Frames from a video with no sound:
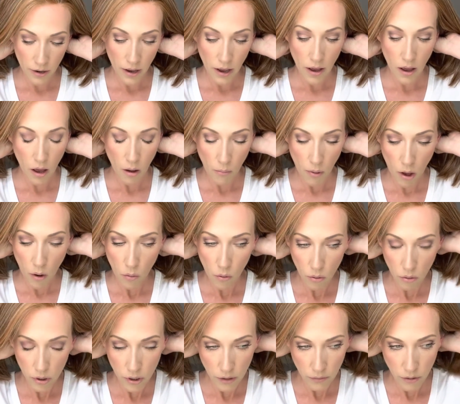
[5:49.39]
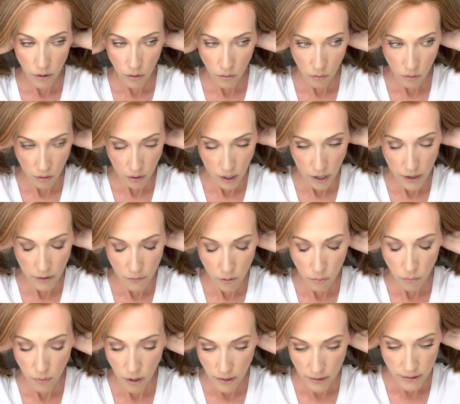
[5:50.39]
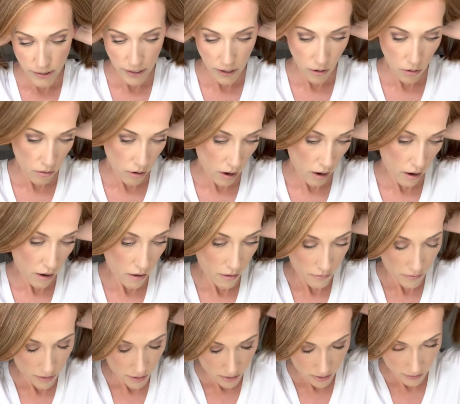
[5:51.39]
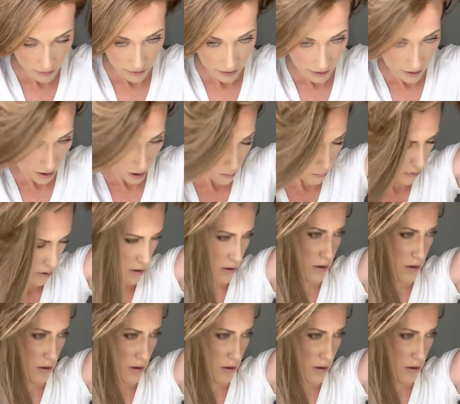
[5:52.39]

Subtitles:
I will give you kind of a rundown of the cap.